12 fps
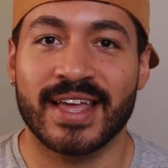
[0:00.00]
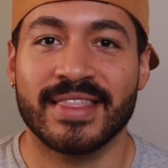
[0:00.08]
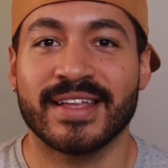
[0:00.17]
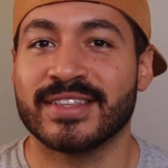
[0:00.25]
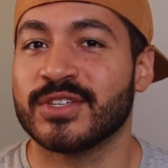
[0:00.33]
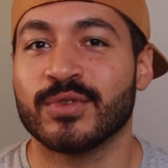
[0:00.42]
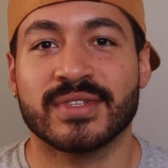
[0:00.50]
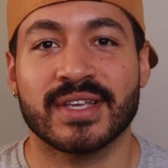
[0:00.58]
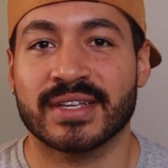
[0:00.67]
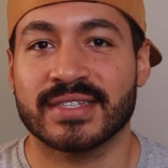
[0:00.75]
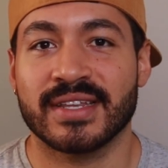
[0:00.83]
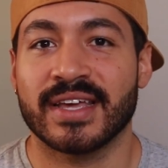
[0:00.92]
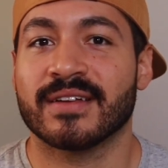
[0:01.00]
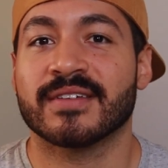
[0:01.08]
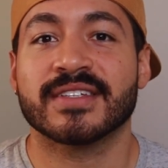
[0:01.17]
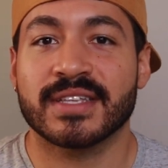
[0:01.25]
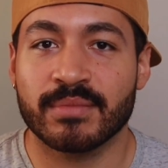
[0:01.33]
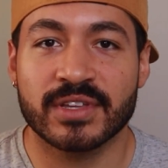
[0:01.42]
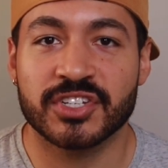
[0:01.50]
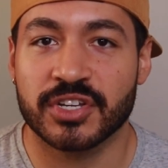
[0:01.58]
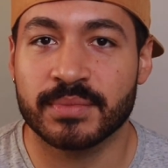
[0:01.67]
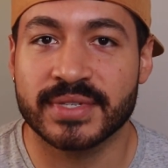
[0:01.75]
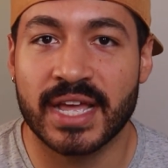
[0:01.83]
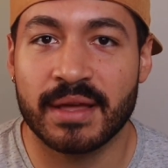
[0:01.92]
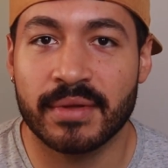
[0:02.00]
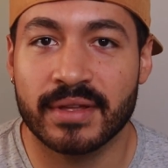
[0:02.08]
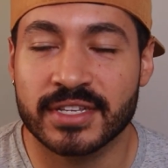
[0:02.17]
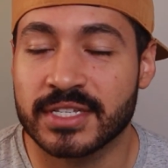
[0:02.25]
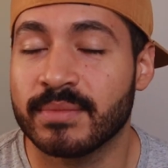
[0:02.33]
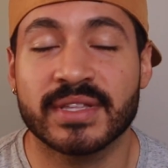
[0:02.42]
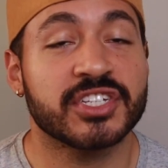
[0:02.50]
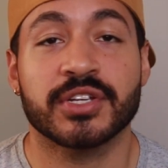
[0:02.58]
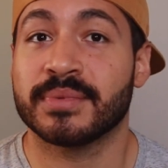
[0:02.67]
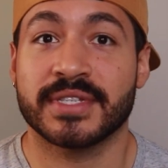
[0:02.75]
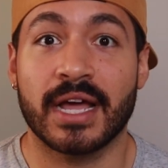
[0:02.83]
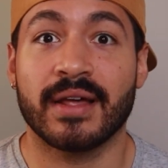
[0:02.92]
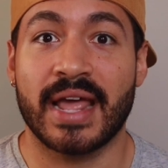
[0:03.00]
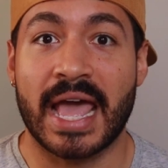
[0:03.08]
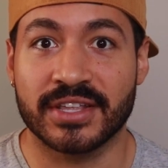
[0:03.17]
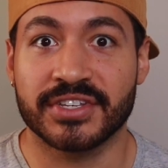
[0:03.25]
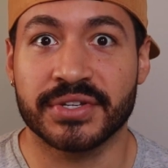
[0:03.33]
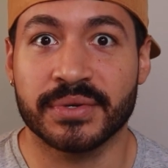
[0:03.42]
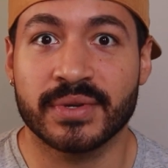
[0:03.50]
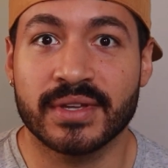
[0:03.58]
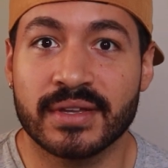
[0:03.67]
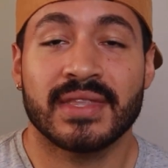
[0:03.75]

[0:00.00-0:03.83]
and then 2 seconds later, something jumps out at you.